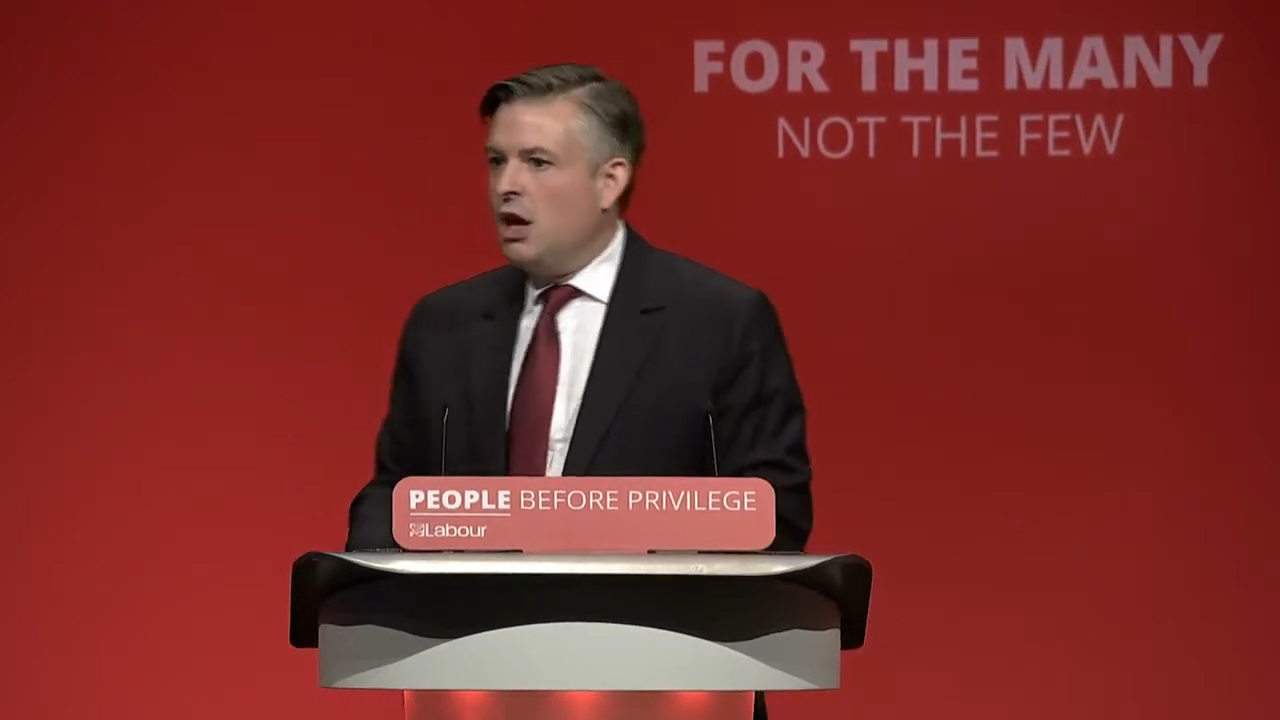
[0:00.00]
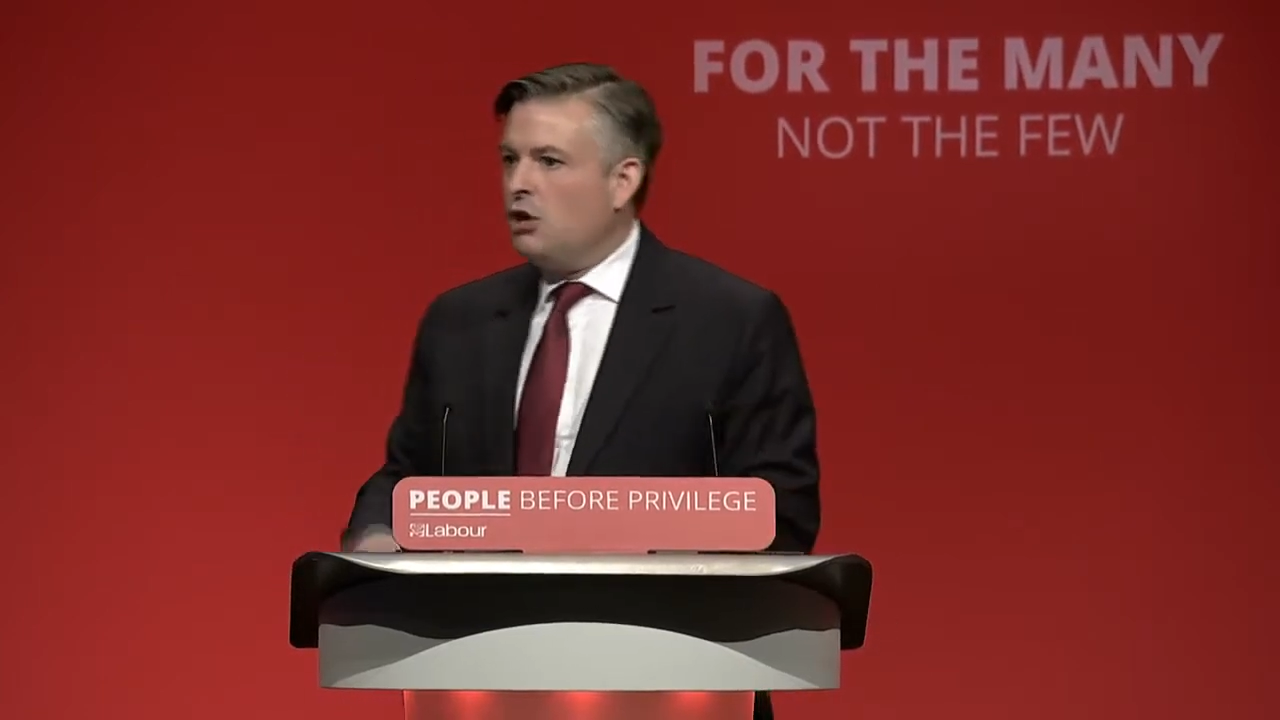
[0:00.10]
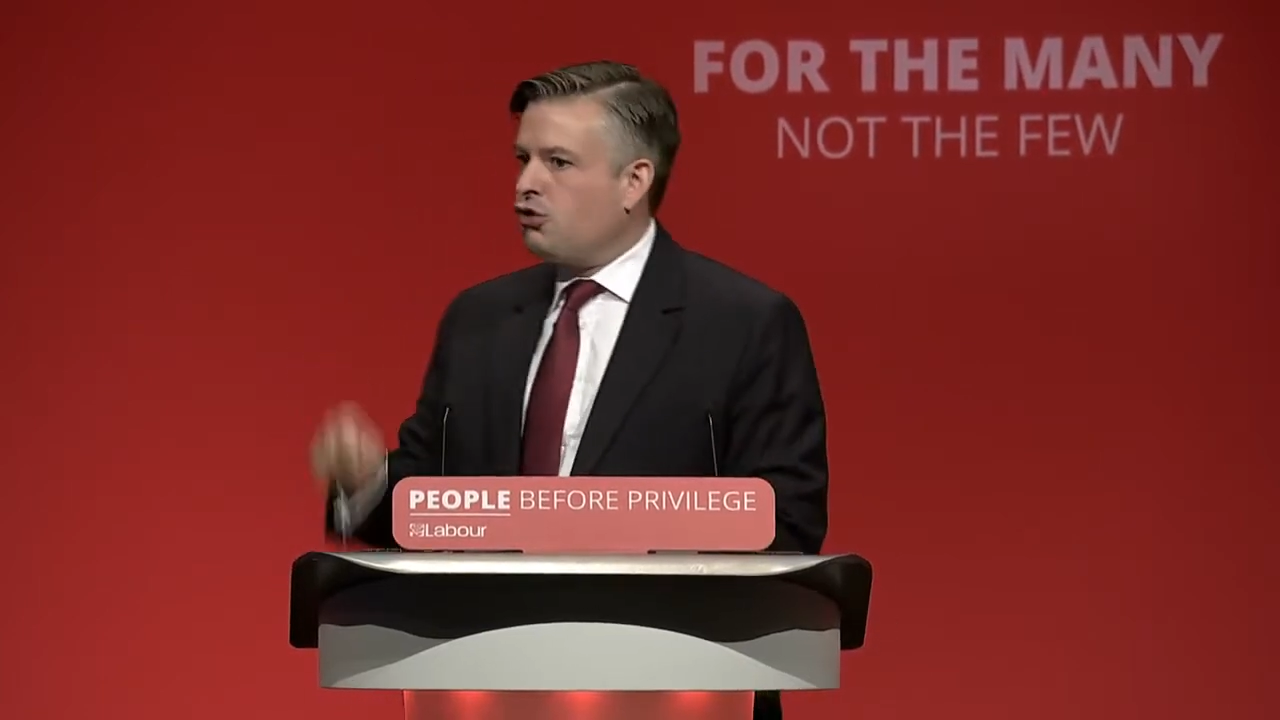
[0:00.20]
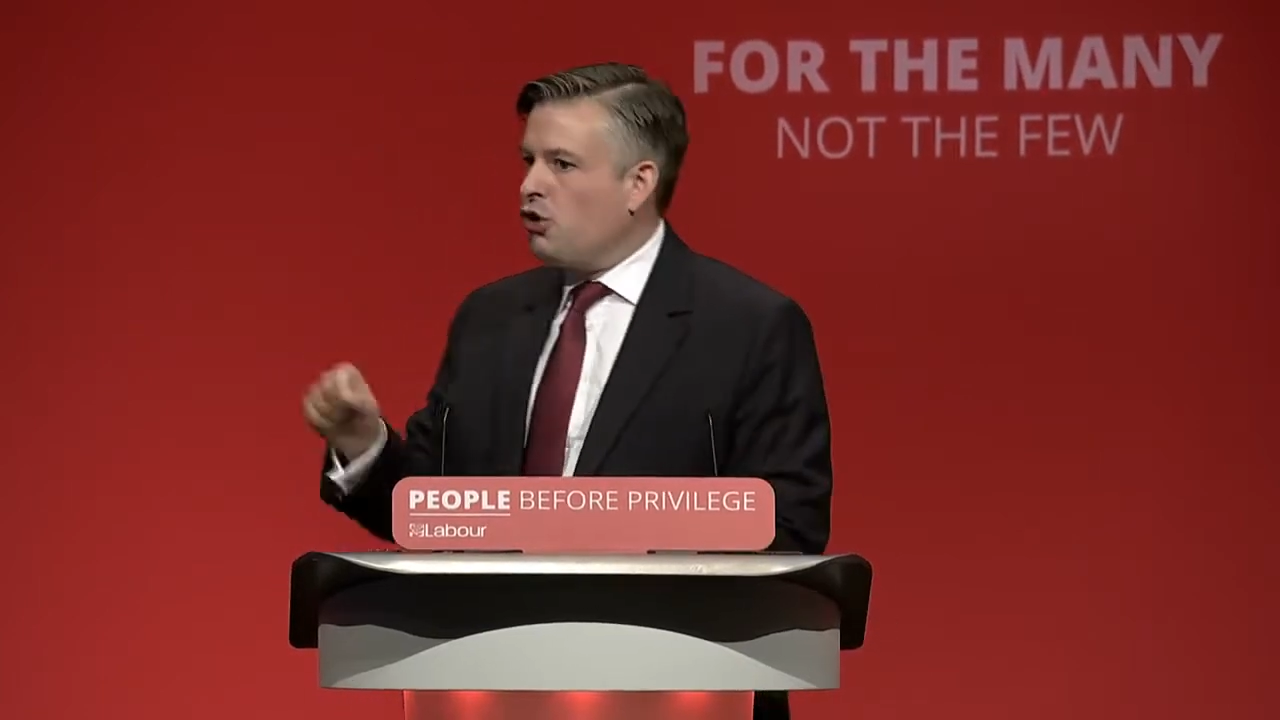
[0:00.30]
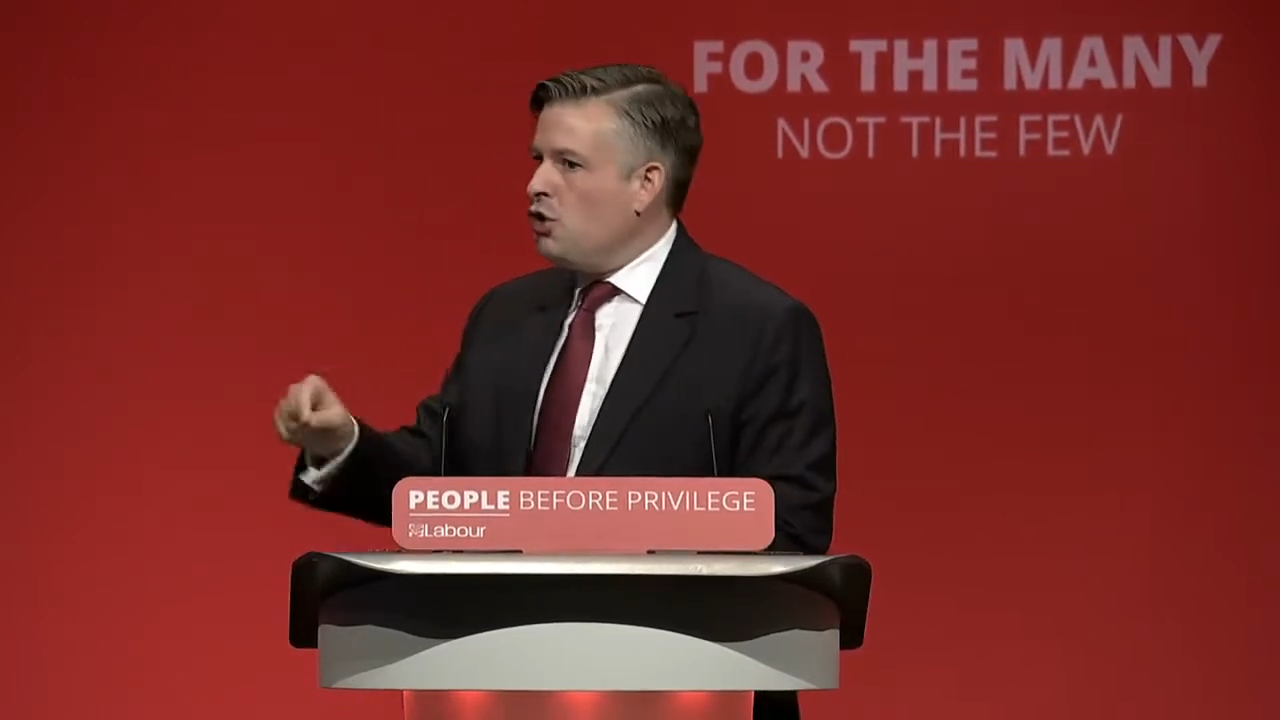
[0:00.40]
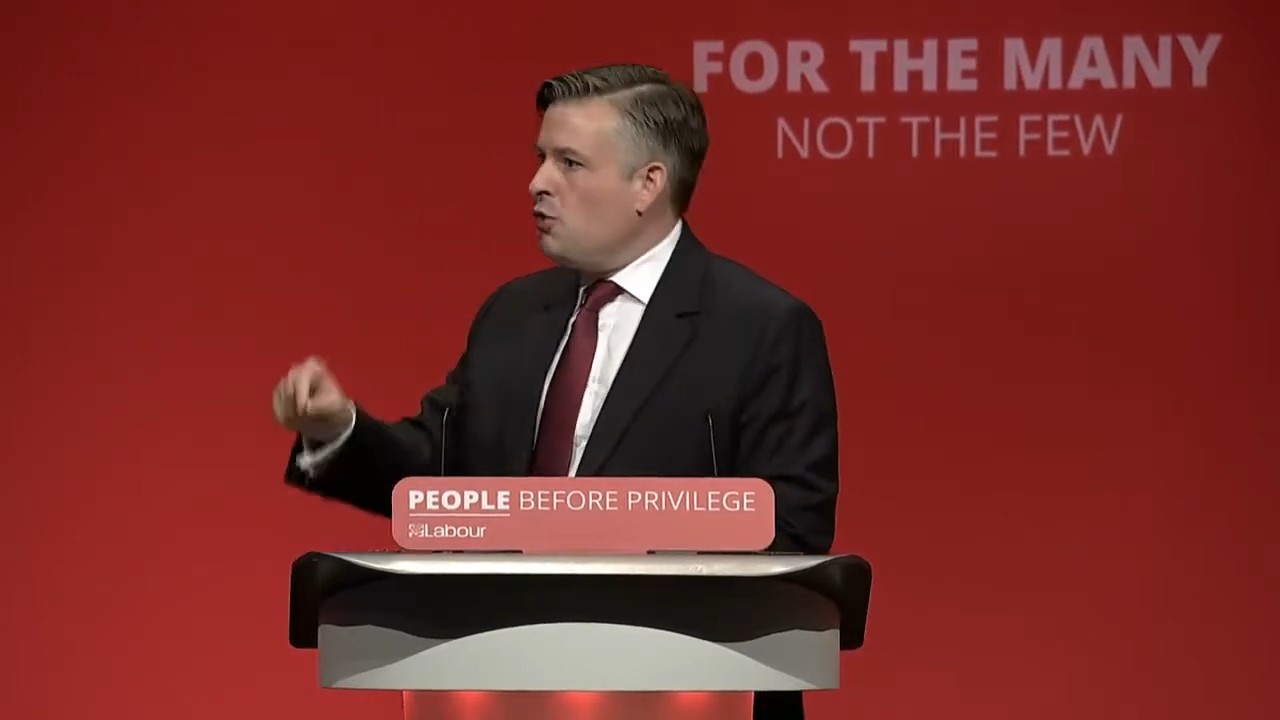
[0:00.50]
True